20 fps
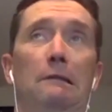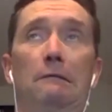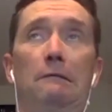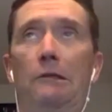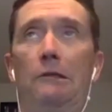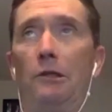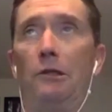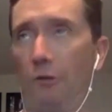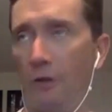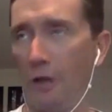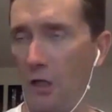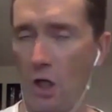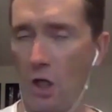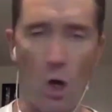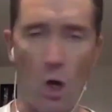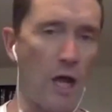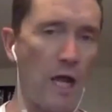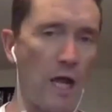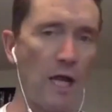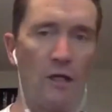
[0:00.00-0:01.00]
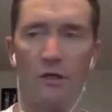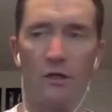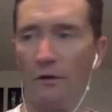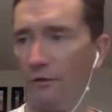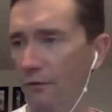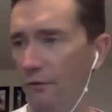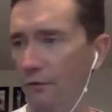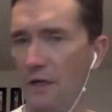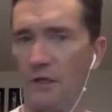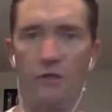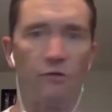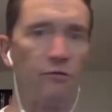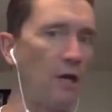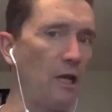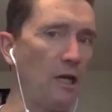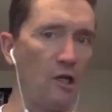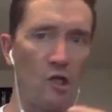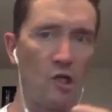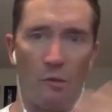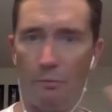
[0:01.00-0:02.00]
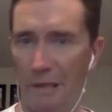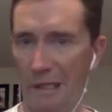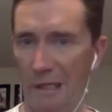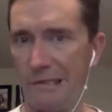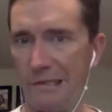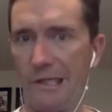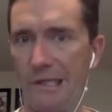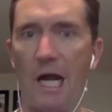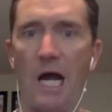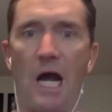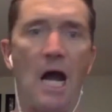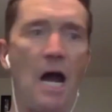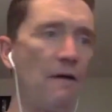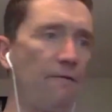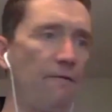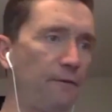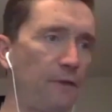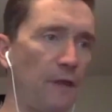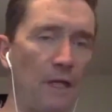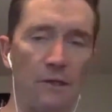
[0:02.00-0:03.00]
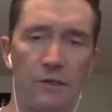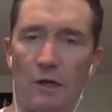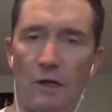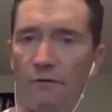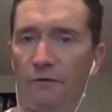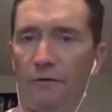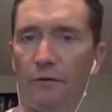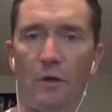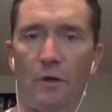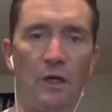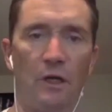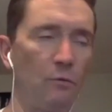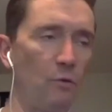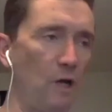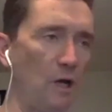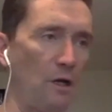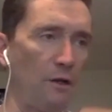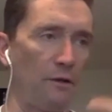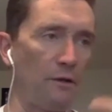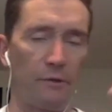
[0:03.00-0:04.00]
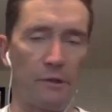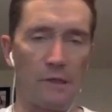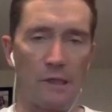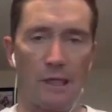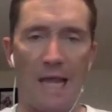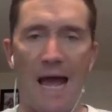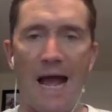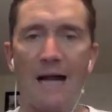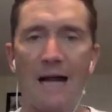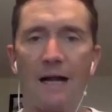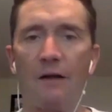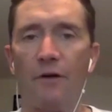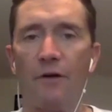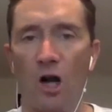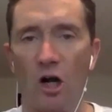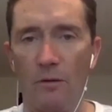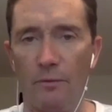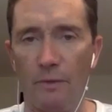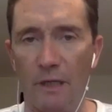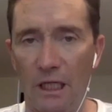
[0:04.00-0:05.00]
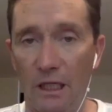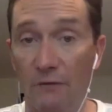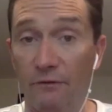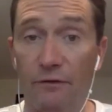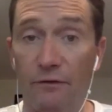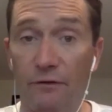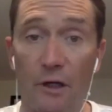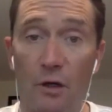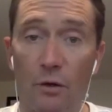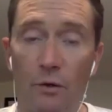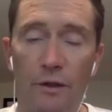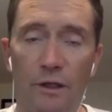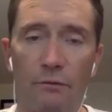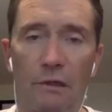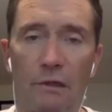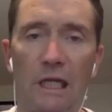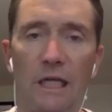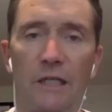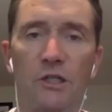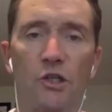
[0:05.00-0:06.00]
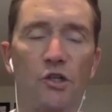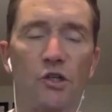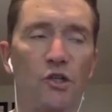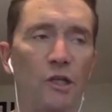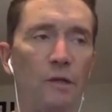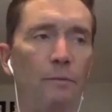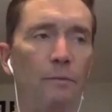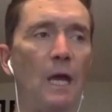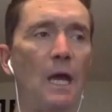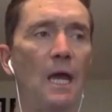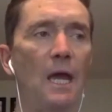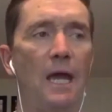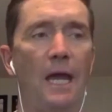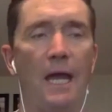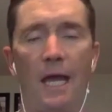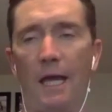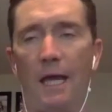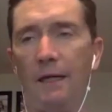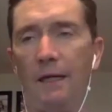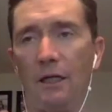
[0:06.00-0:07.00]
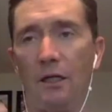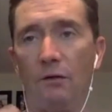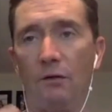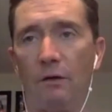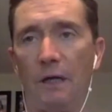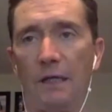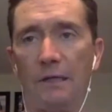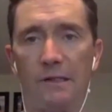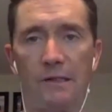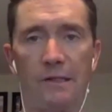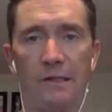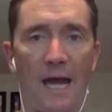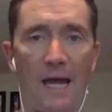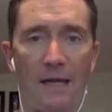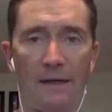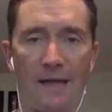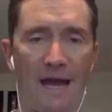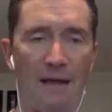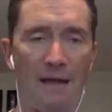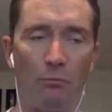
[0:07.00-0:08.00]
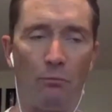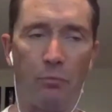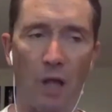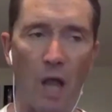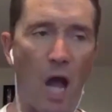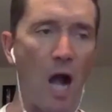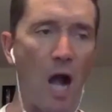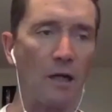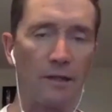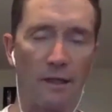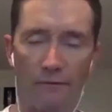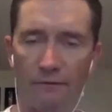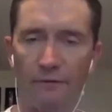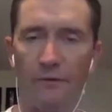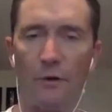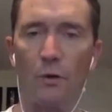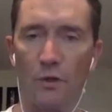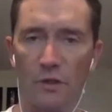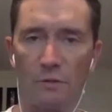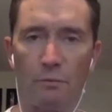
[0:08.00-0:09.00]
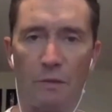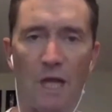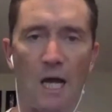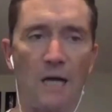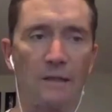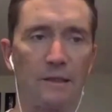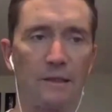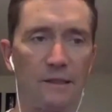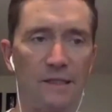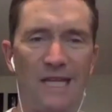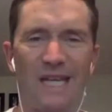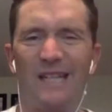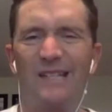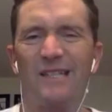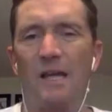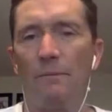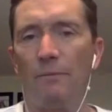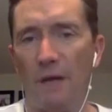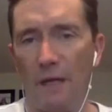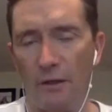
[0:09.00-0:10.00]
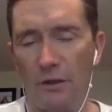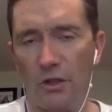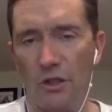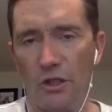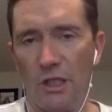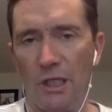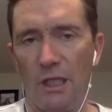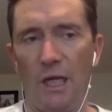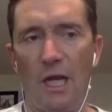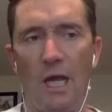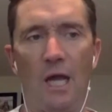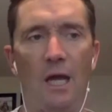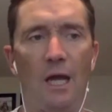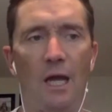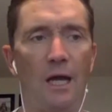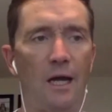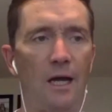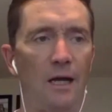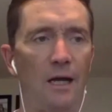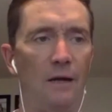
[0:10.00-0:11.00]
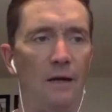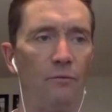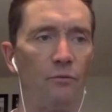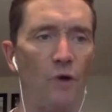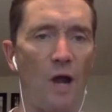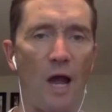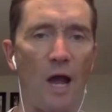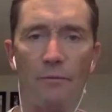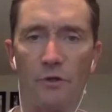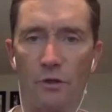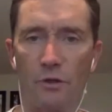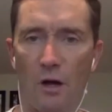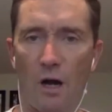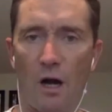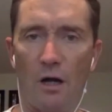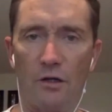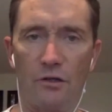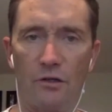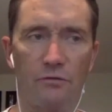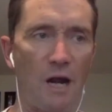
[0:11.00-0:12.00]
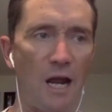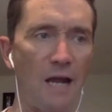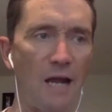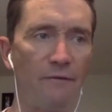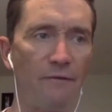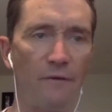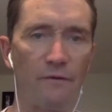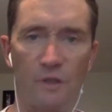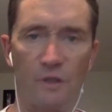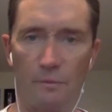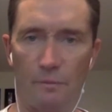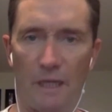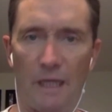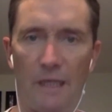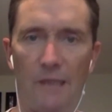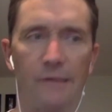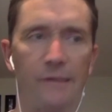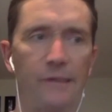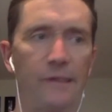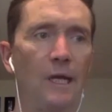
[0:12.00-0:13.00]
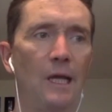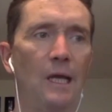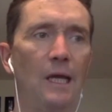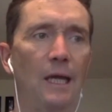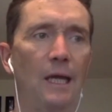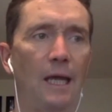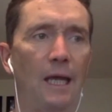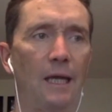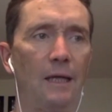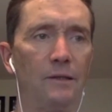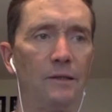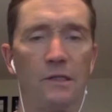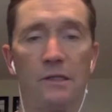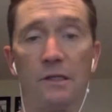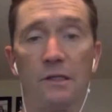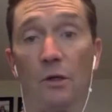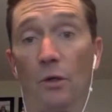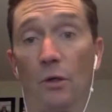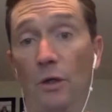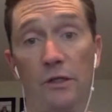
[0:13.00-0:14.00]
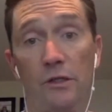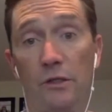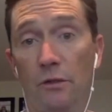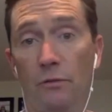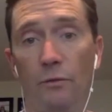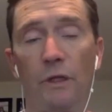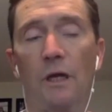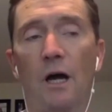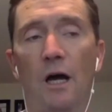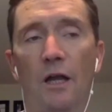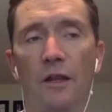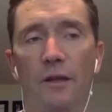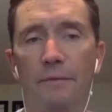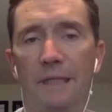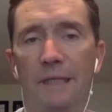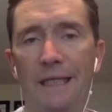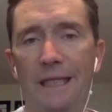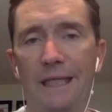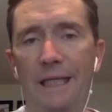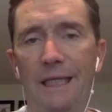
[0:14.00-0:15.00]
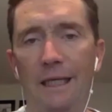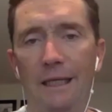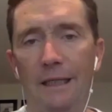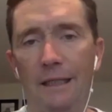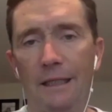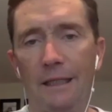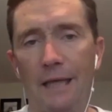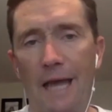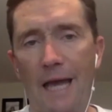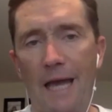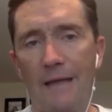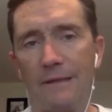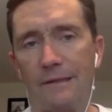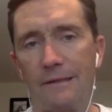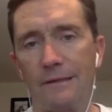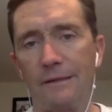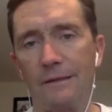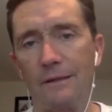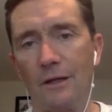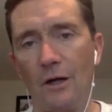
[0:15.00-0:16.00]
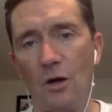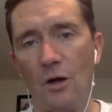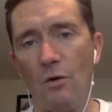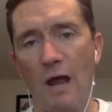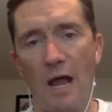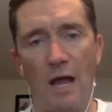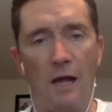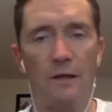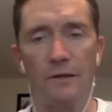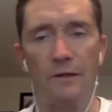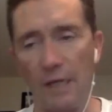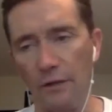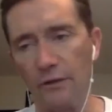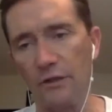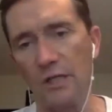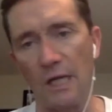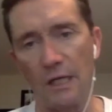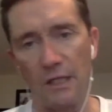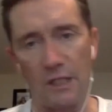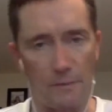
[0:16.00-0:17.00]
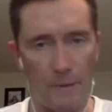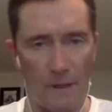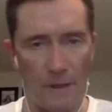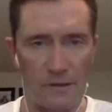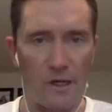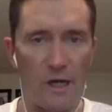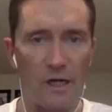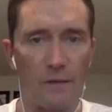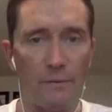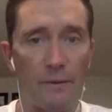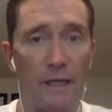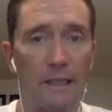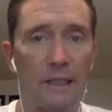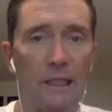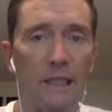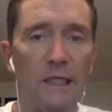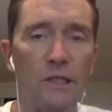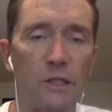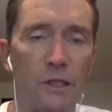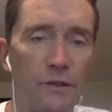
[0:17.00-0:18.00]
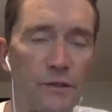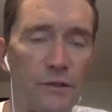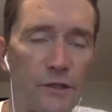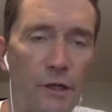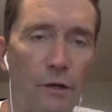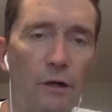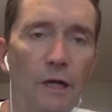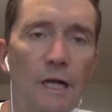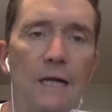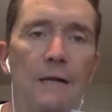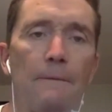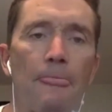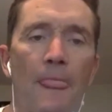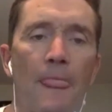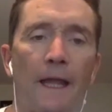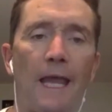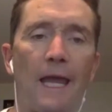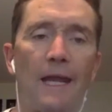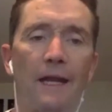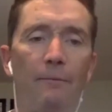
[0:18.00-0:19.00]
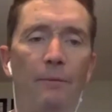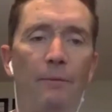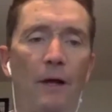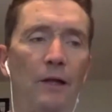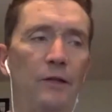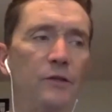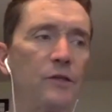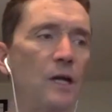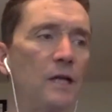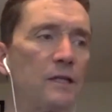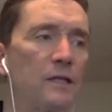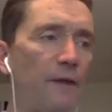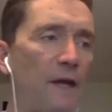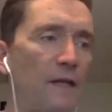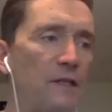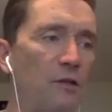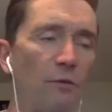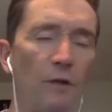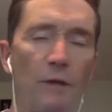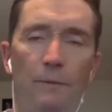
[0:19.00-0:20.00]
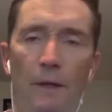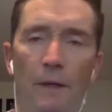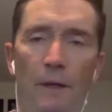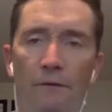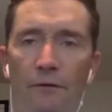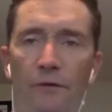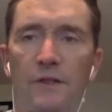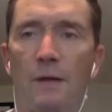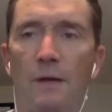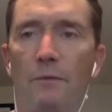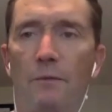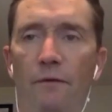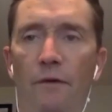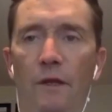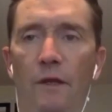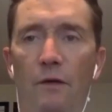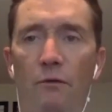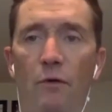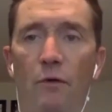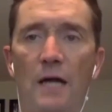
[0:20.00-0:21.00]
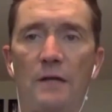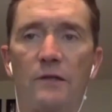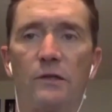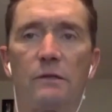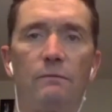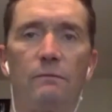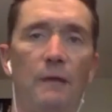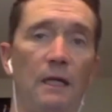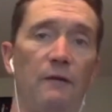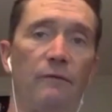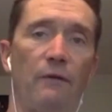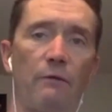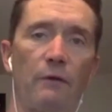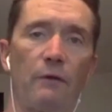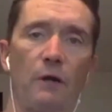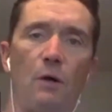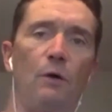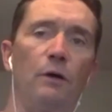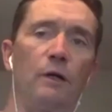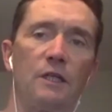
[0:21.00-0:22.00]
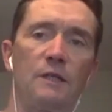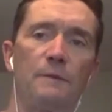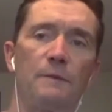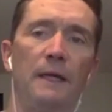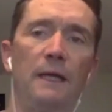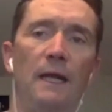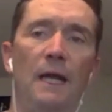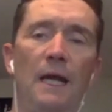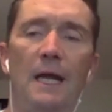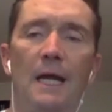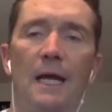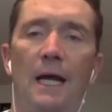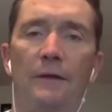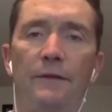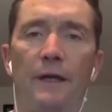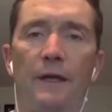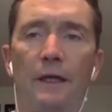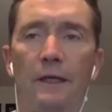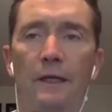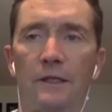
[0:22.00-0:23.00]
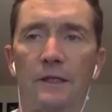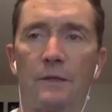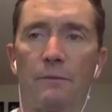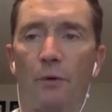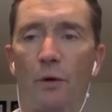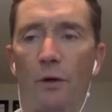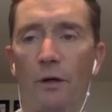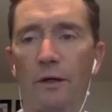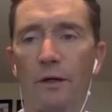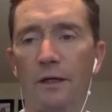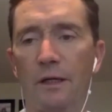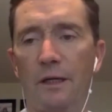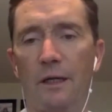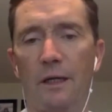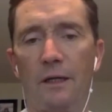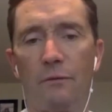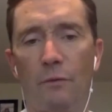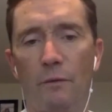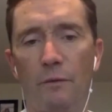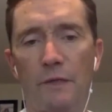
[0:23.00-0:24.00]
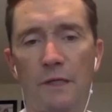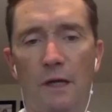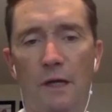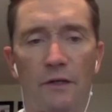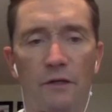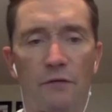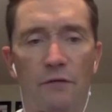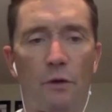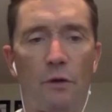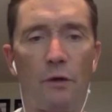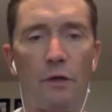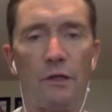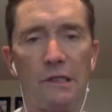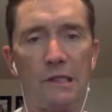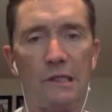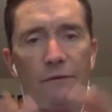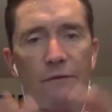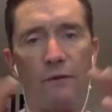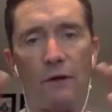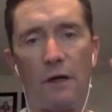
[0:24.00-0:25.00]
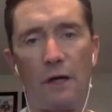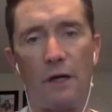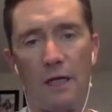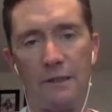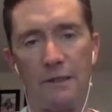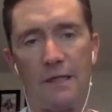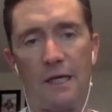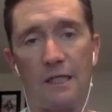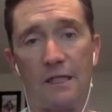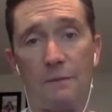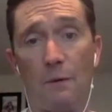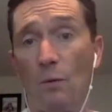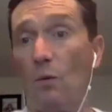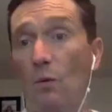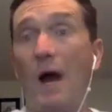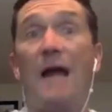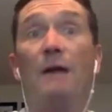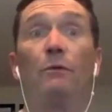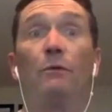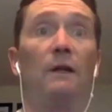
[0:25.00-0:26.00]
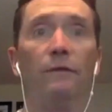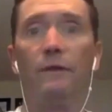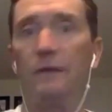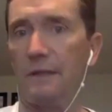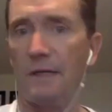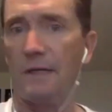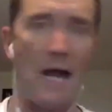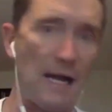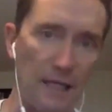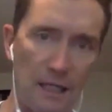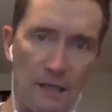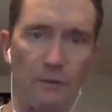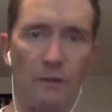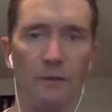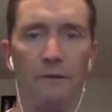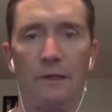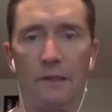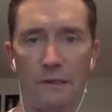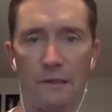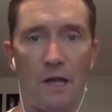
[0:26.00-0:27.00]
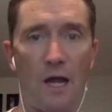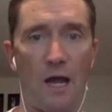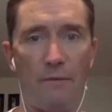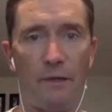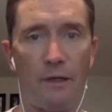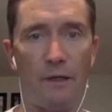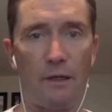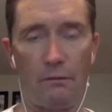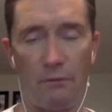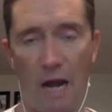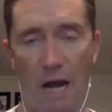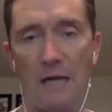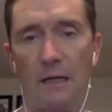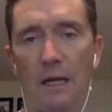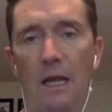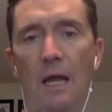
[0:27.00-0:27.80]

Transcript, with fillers: you're annoyed, you're frustrated, you're pissed off, things aren't flowing well, there is a lack of harmony and flow in the relationship, and it creates that block, that focus block that takes up energy, robs your hard drive of space, and just annoys you. We call them ESOLs, energetic space occupying lesions. So again, I apologize if that's a repeat for some of you that have watched many of our recordings, but I think it's important when we start this recording, just give you context, but why we're even talking about this topic, right?